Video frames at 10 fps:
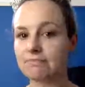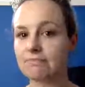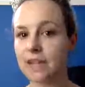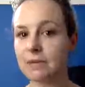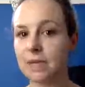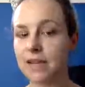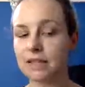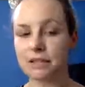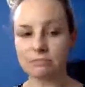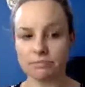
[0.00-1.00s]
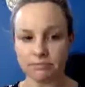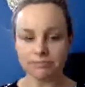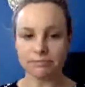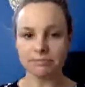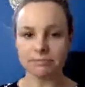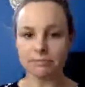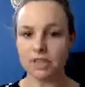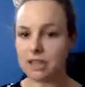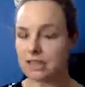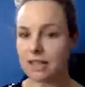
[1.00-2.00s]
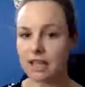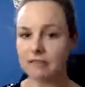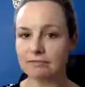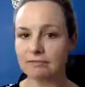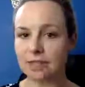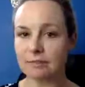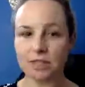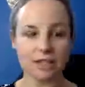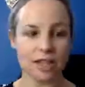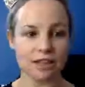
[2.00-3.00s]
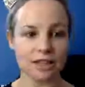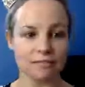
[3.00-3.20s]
Let it be easy. You can see, I'm not scary.